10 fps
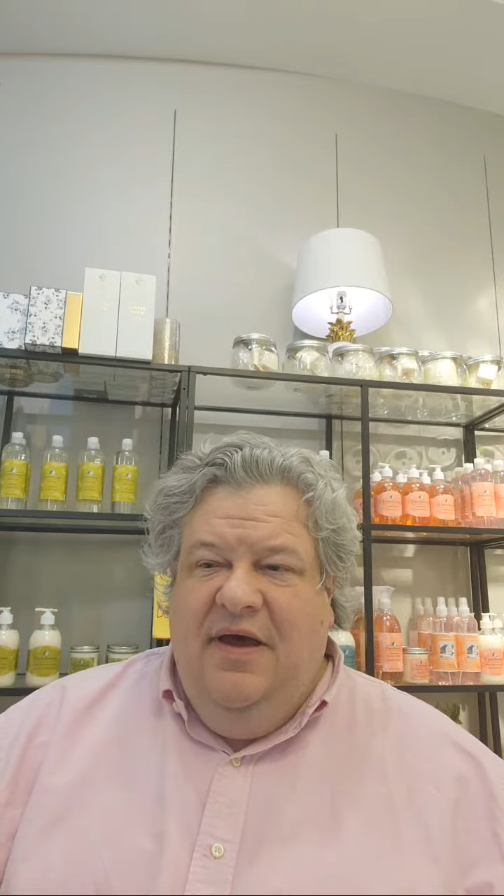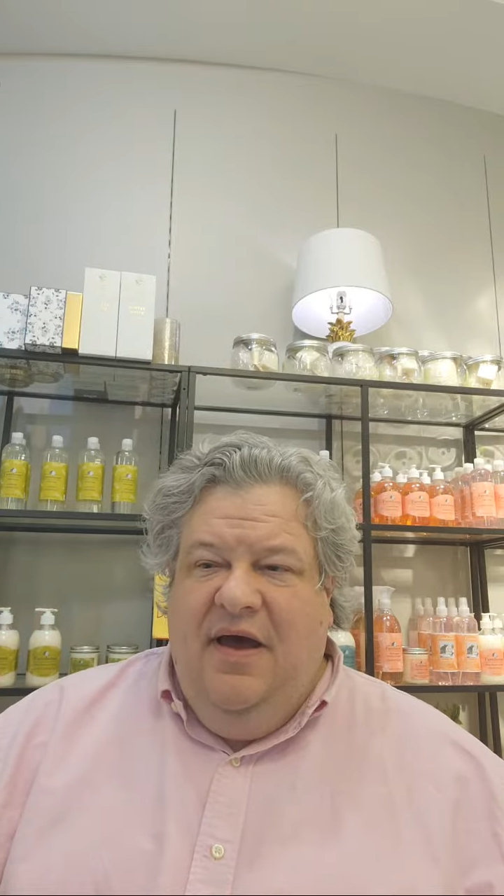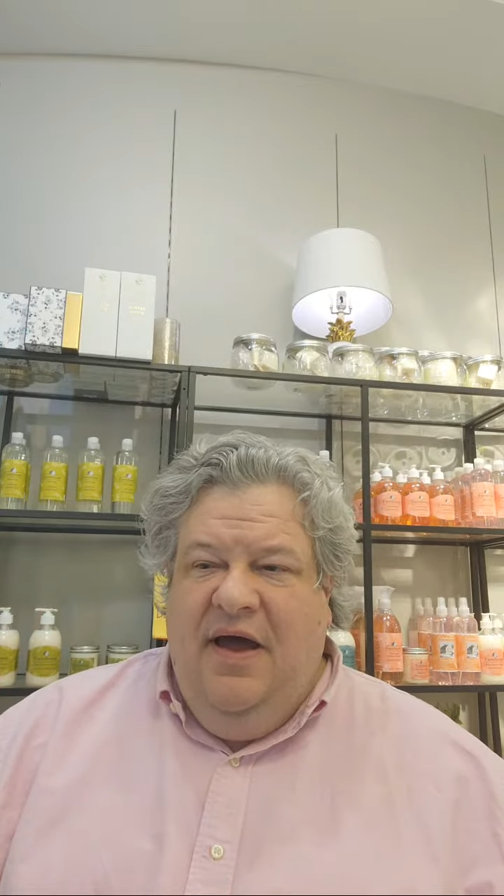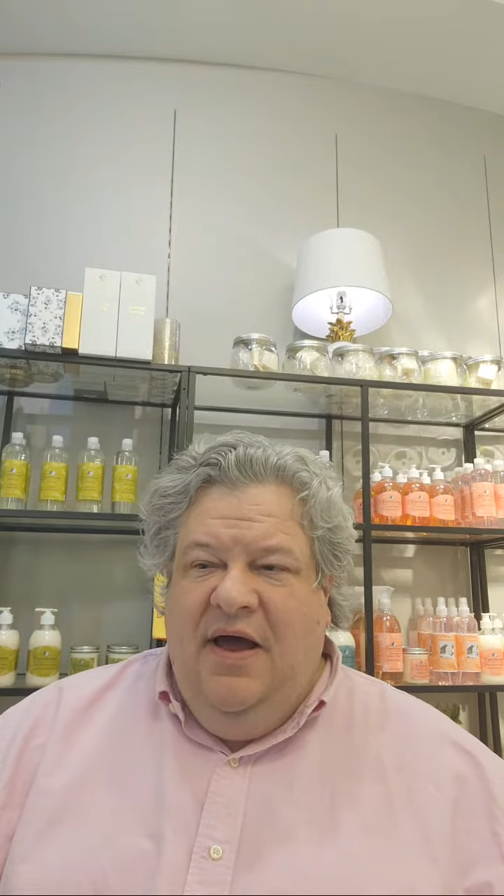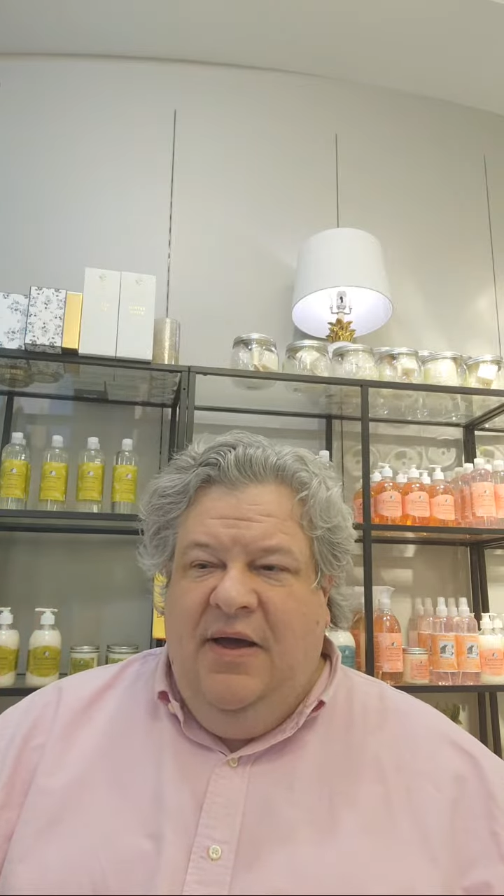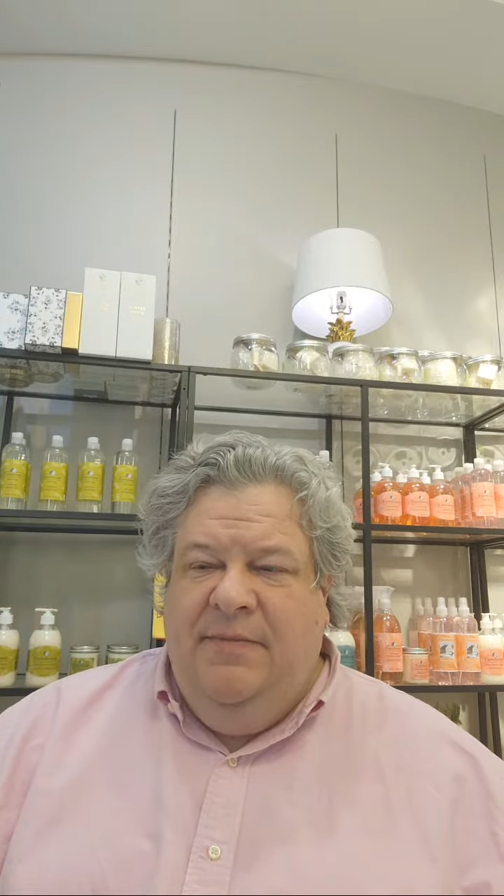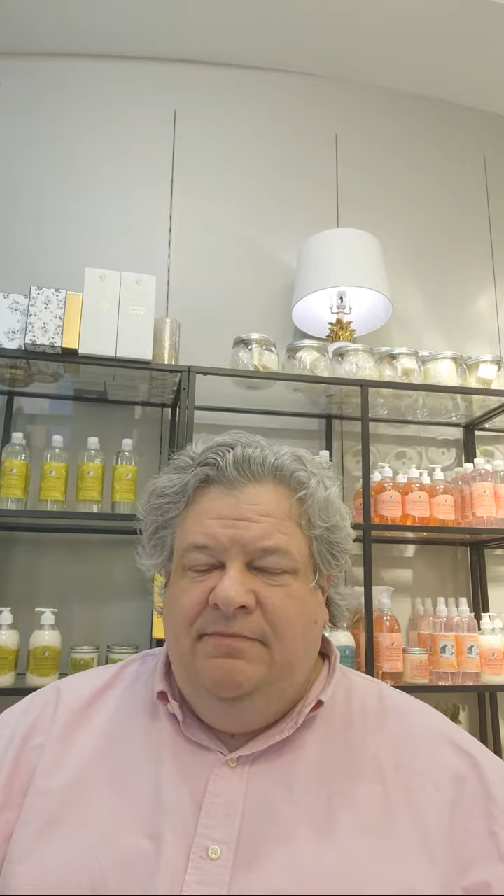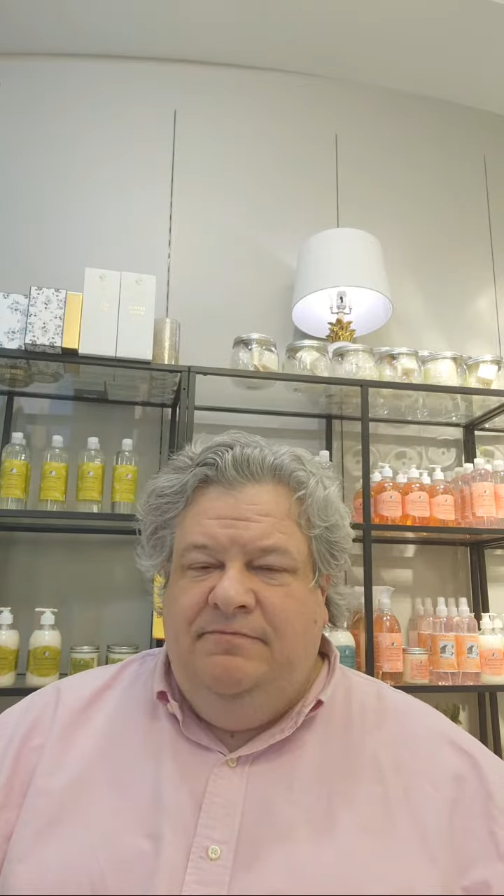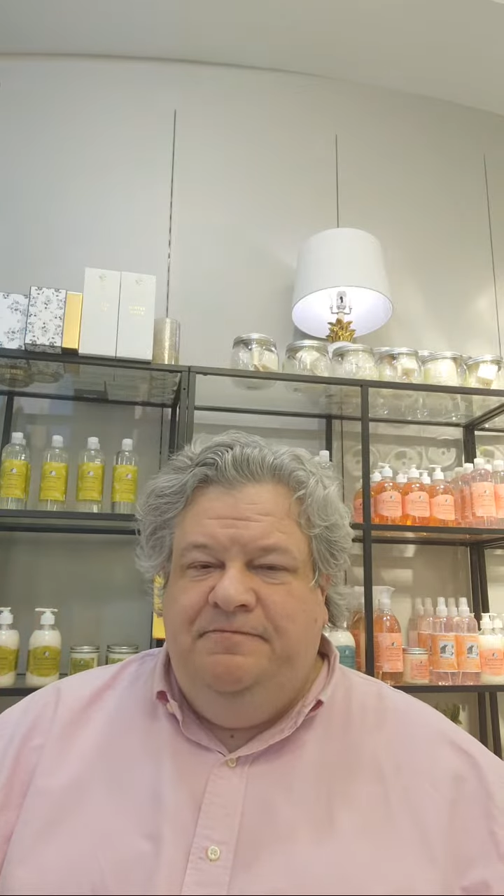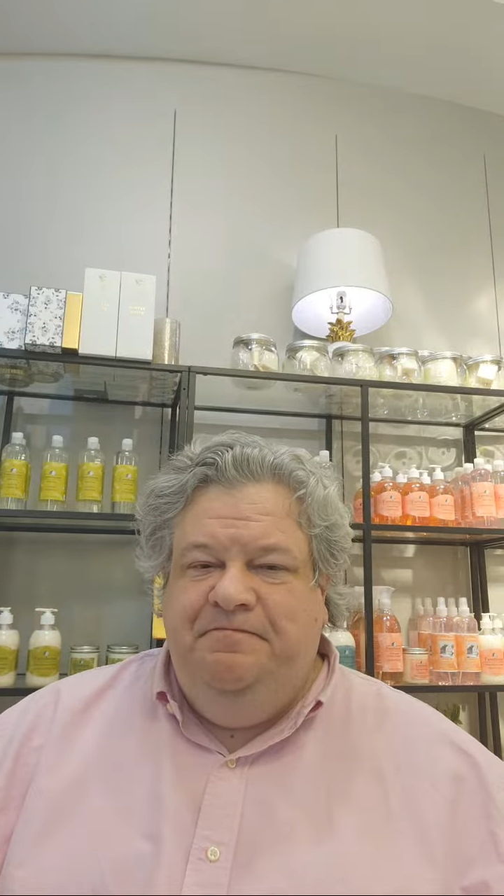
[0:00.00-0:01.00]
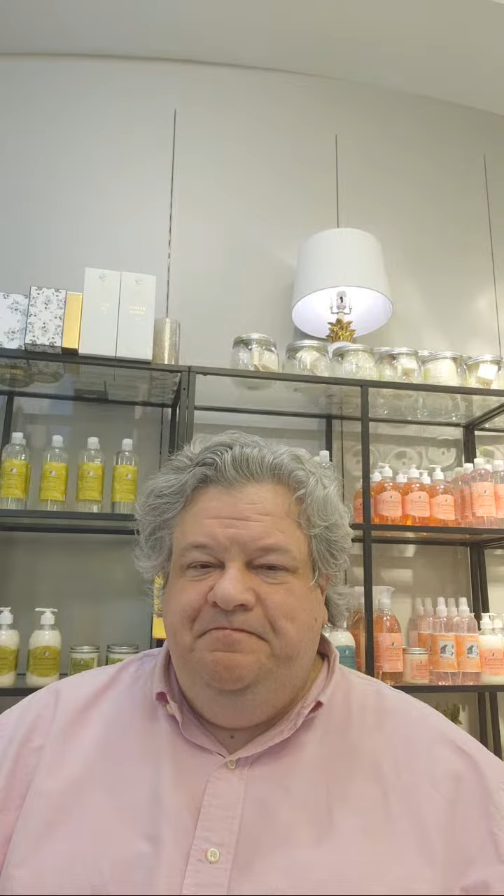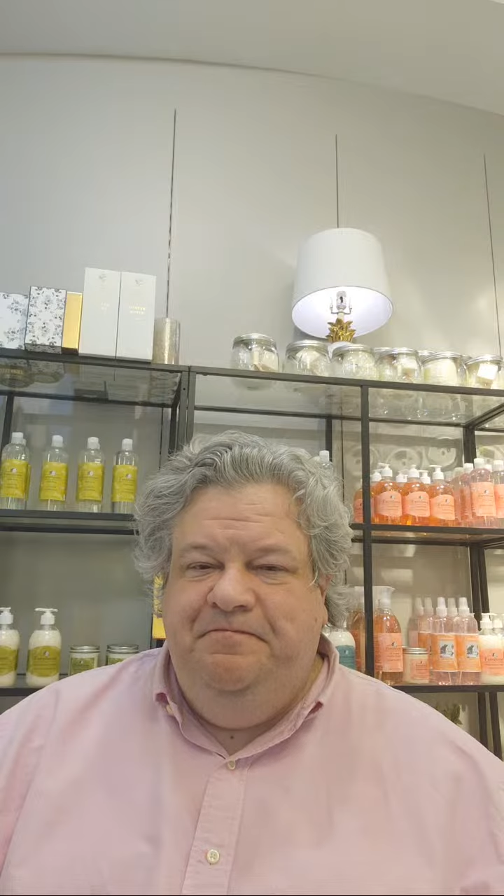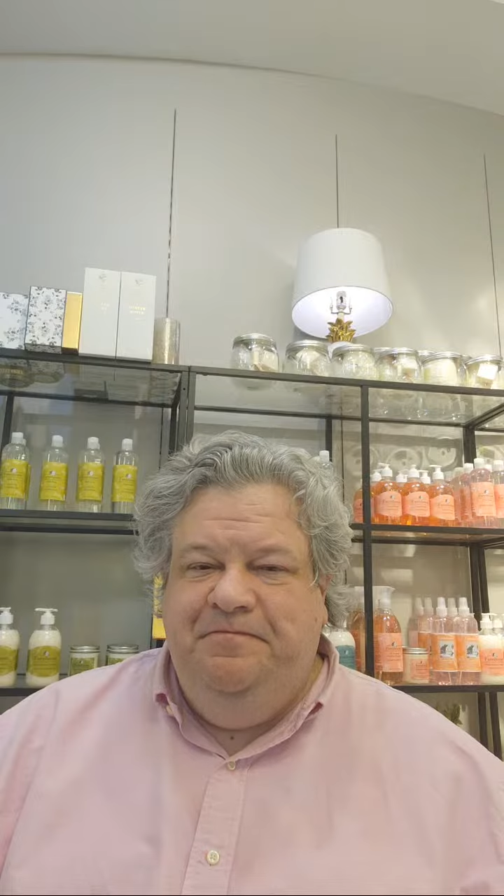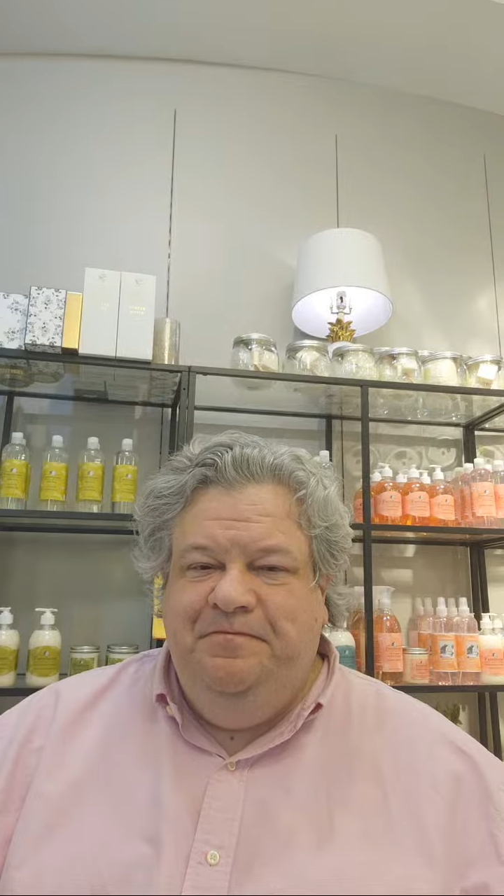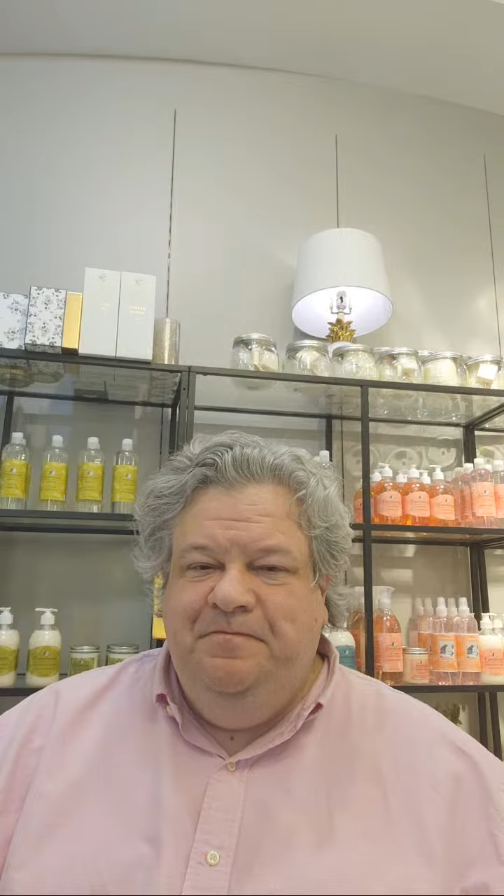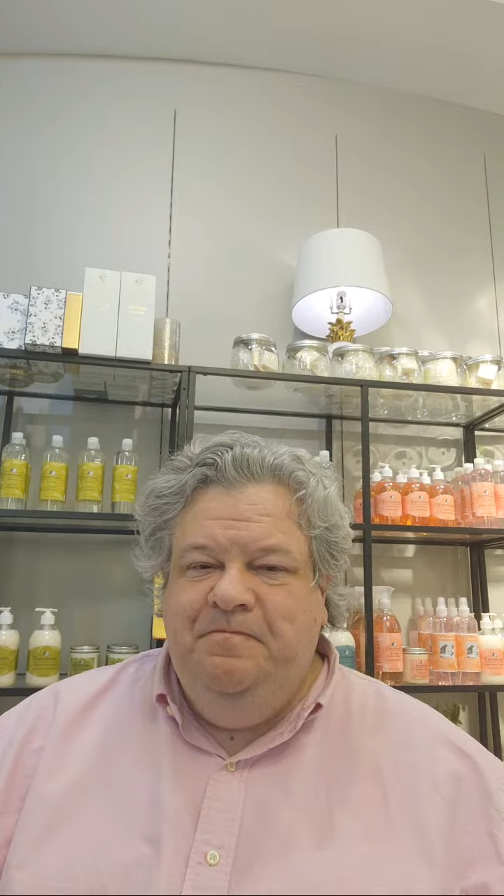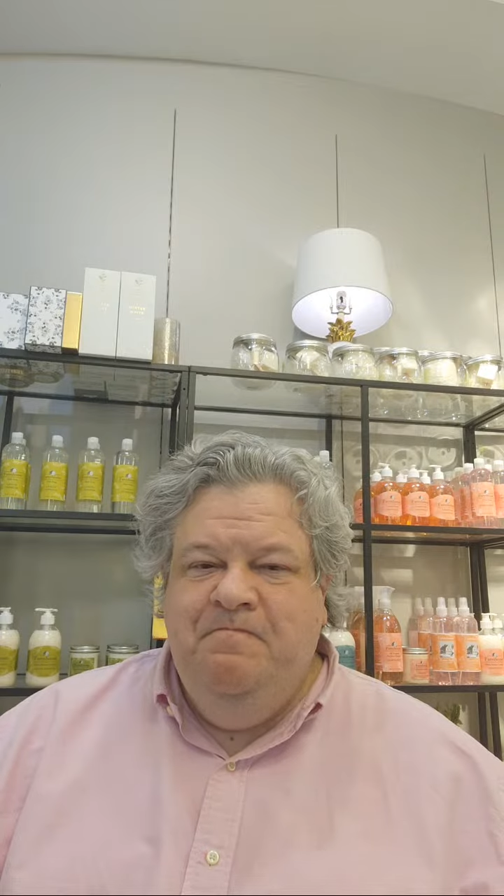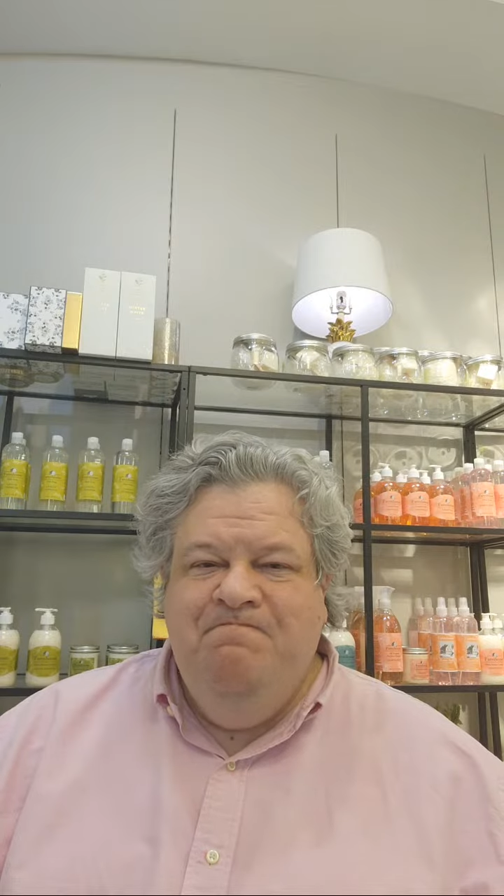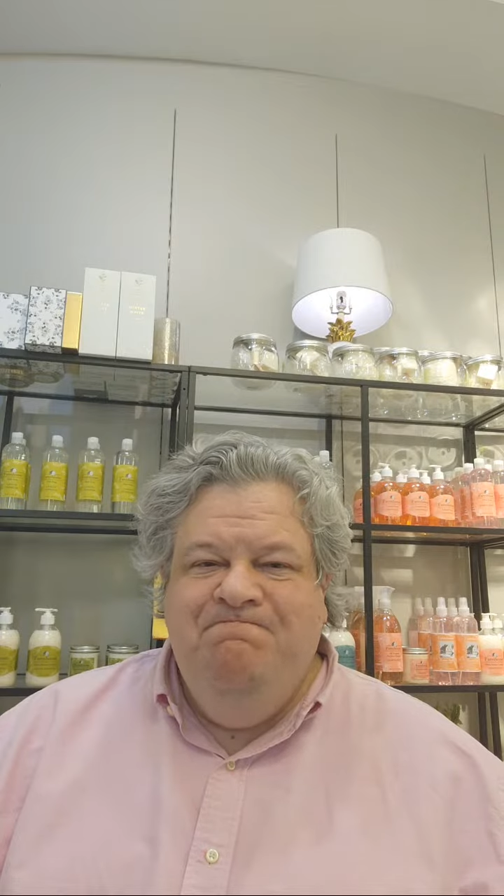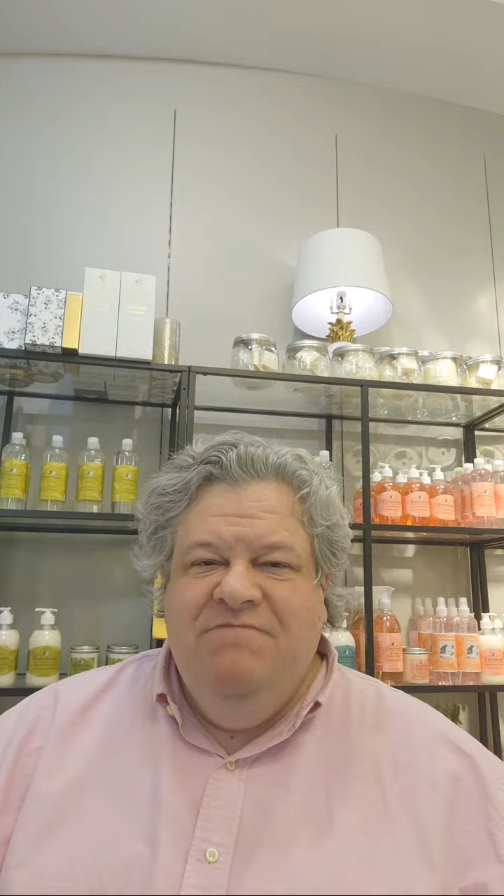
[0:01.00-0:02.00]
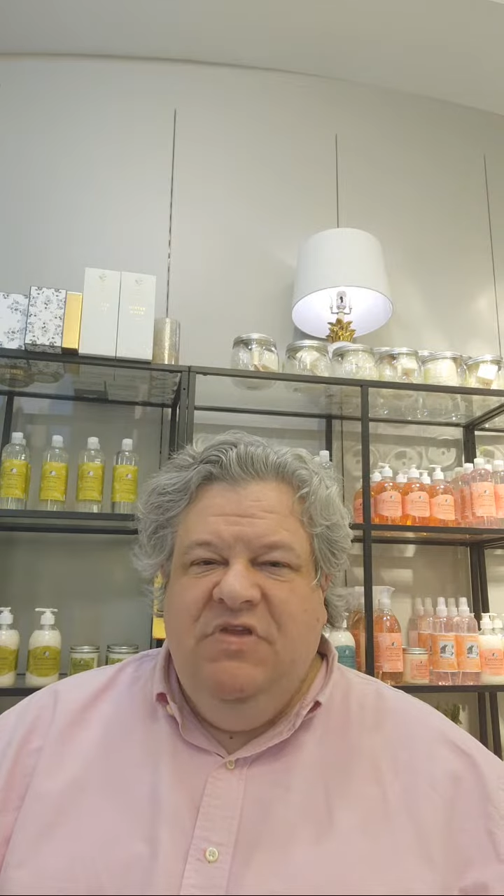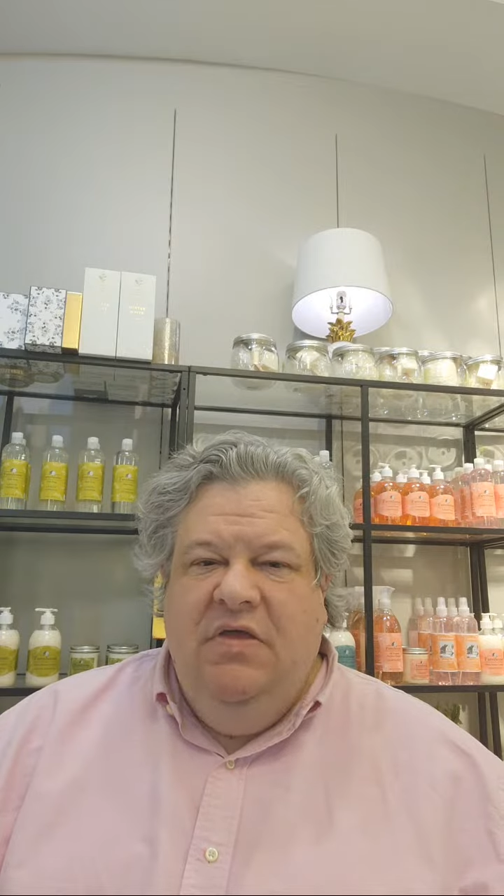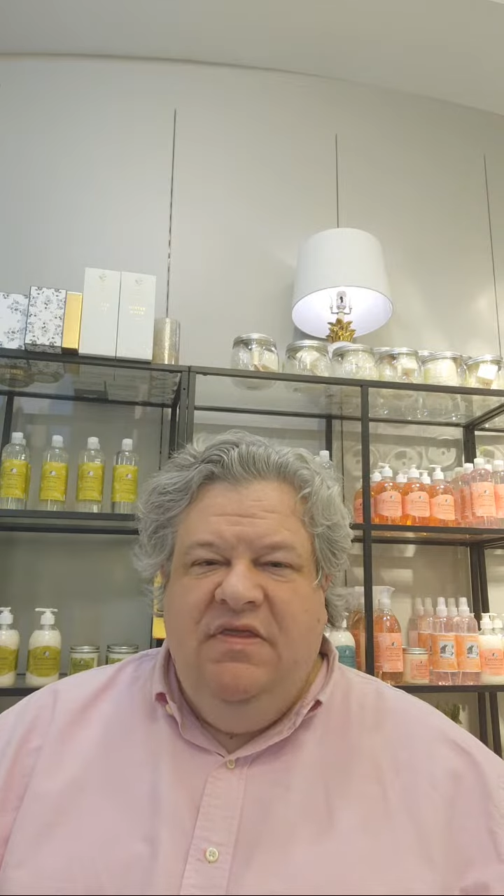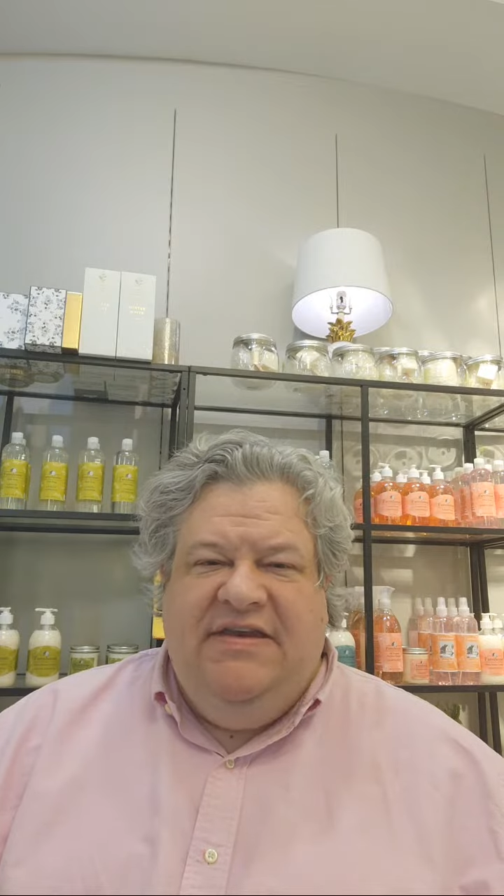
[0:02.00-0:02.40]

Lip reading: Um, the